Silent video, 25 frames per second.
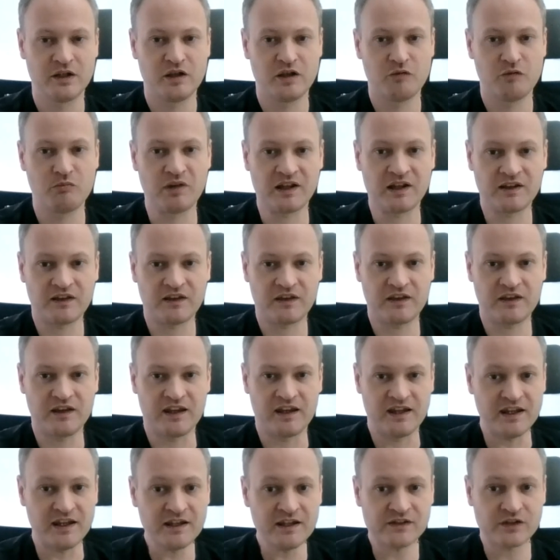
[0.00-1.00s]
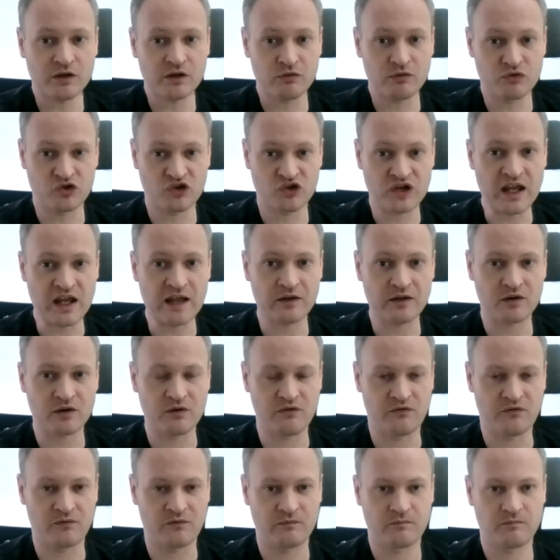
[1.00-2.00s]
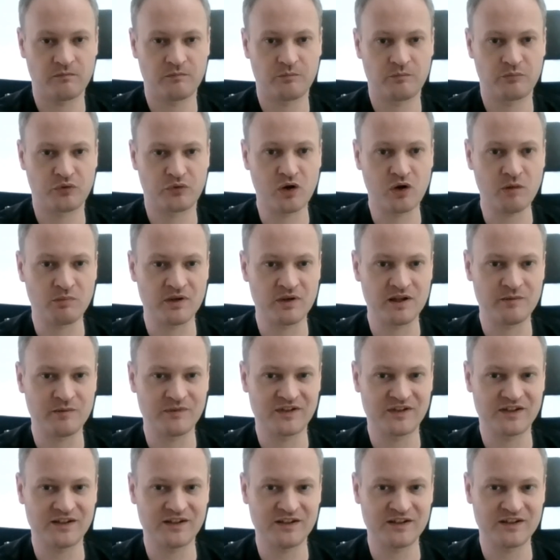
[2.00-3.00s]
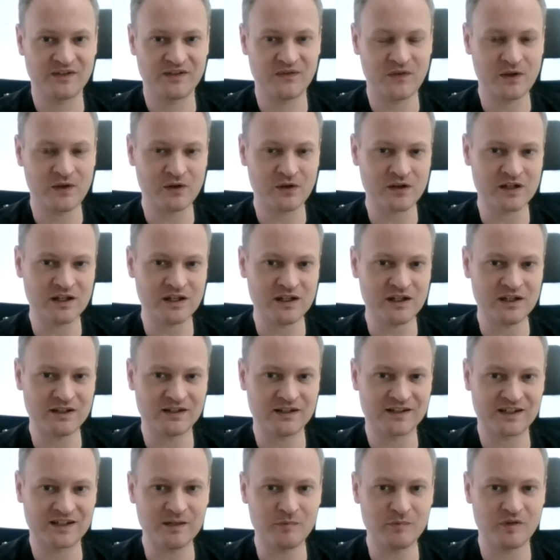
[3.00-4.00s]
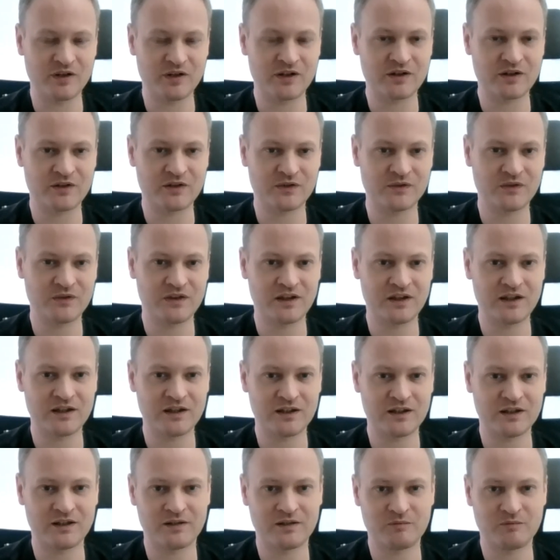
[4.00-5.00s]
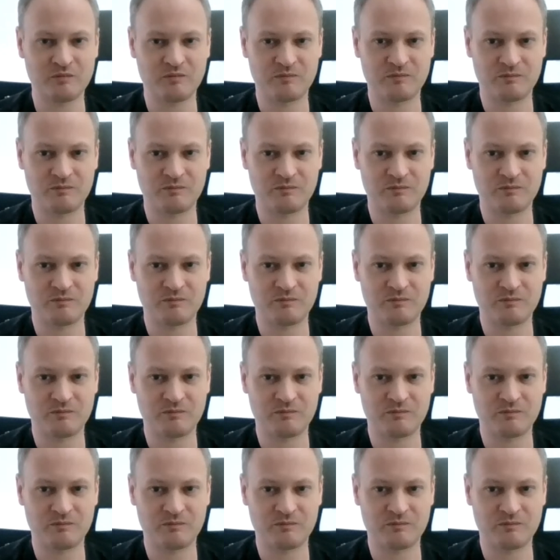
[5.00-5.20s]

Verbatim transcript: But his own share of problems is very similar to the